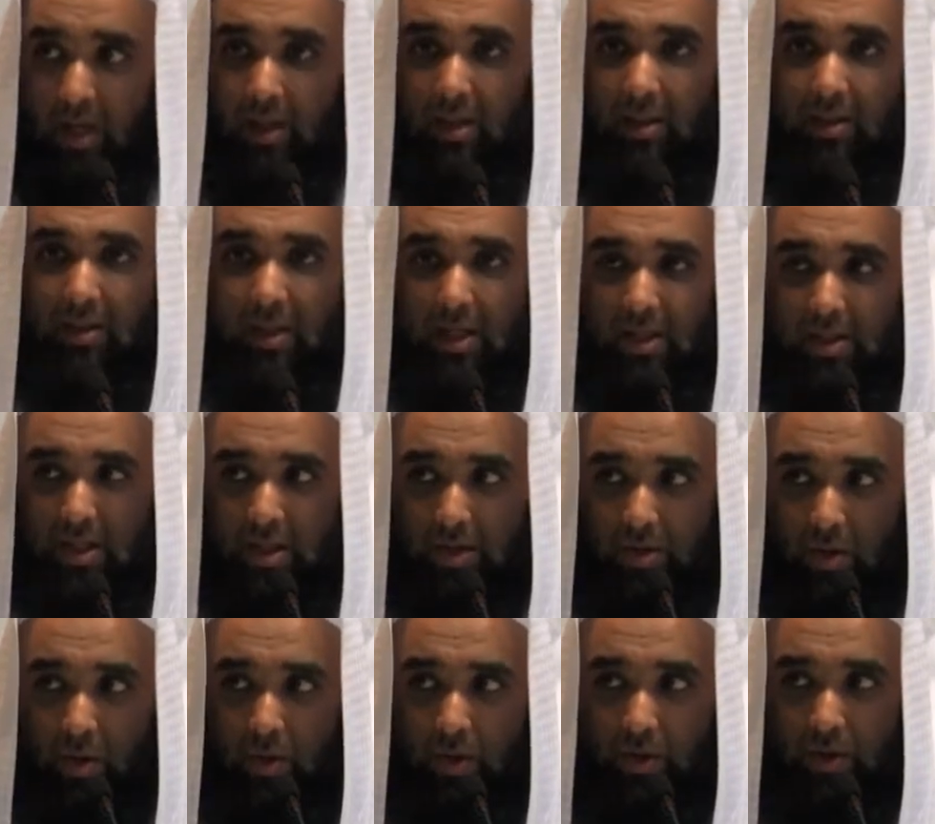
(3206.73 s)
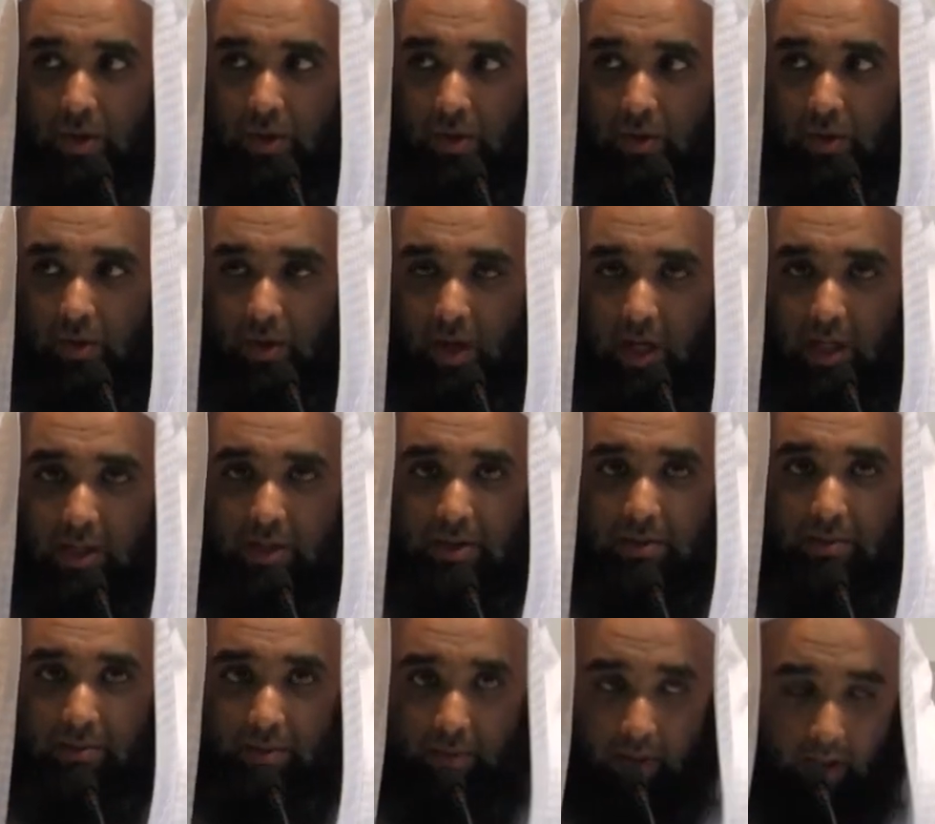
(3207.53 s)
This is also,
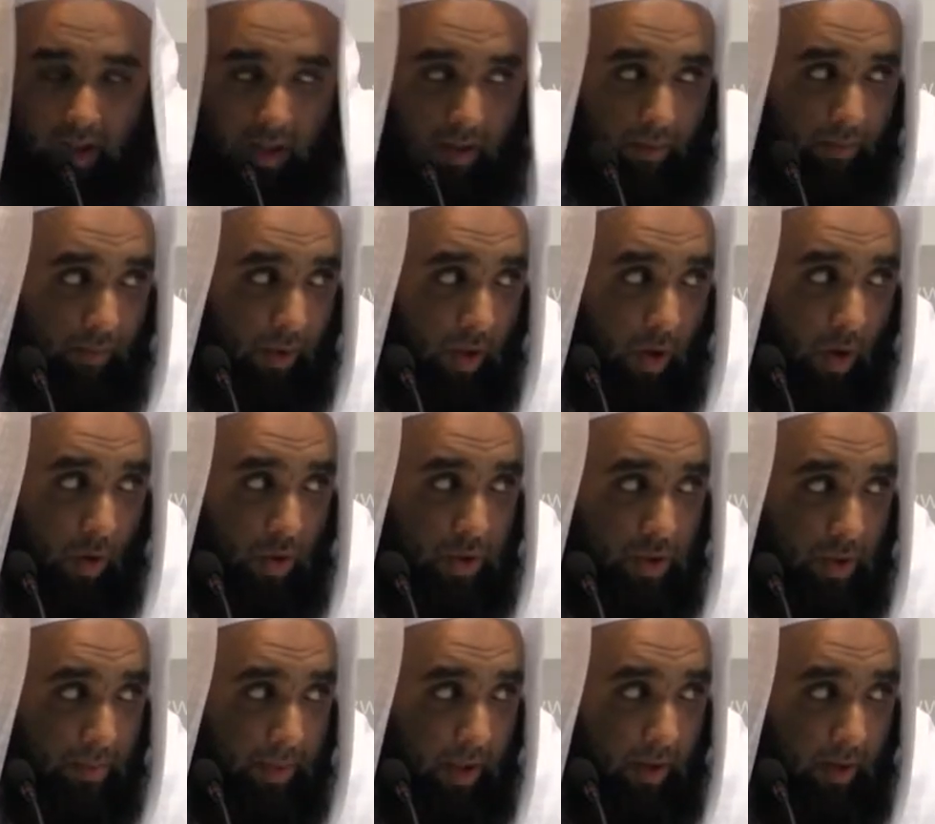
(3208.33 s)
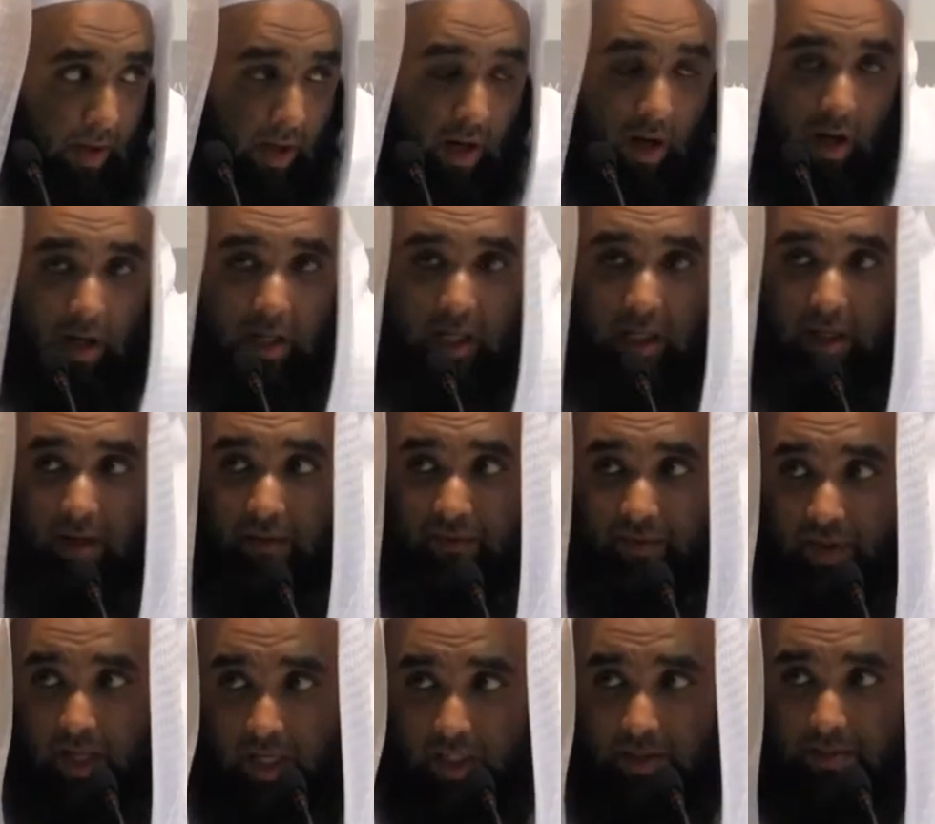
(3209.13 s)
as will also be regarded,
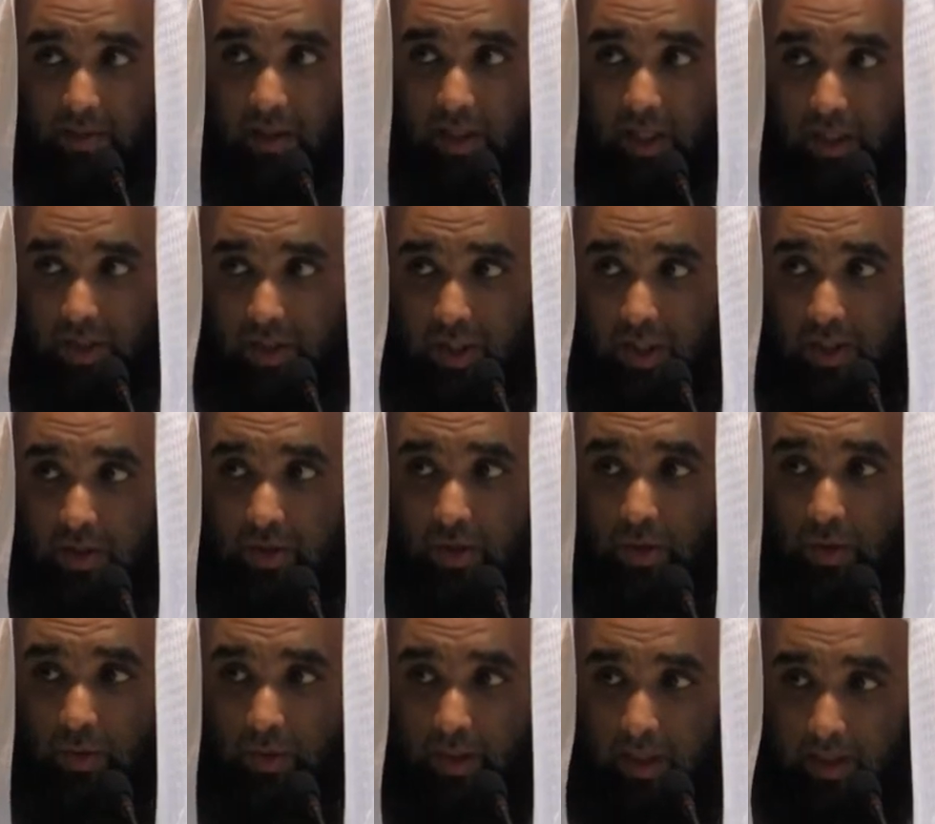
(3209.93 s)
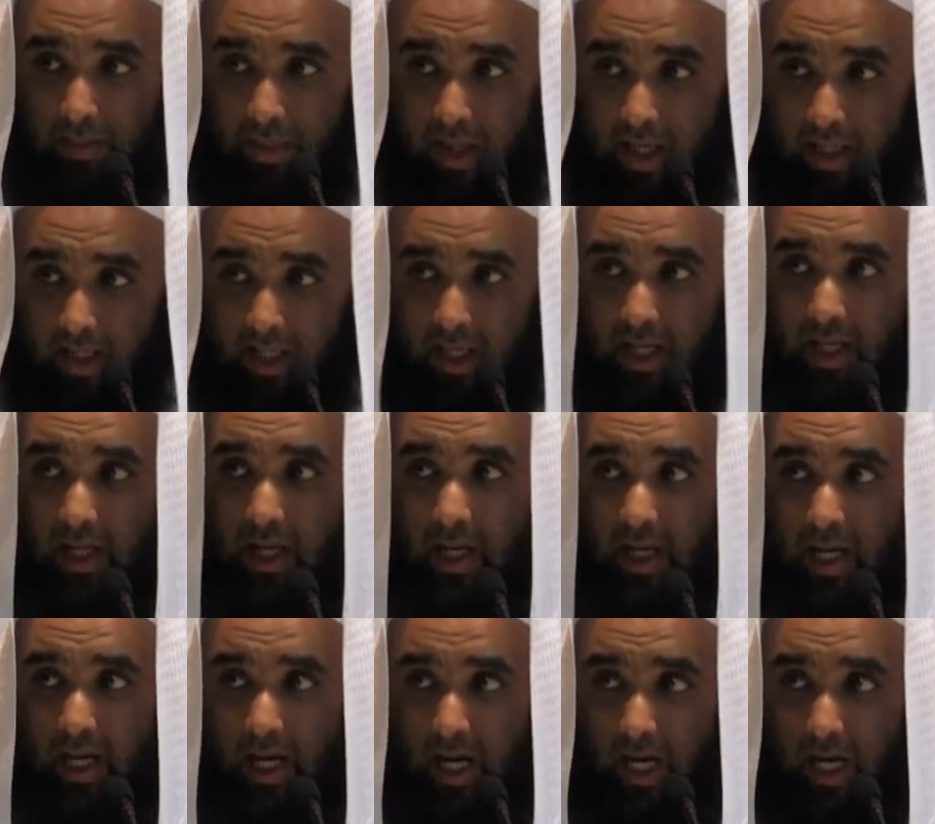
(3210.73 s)
if the explanation is to do with ibadah,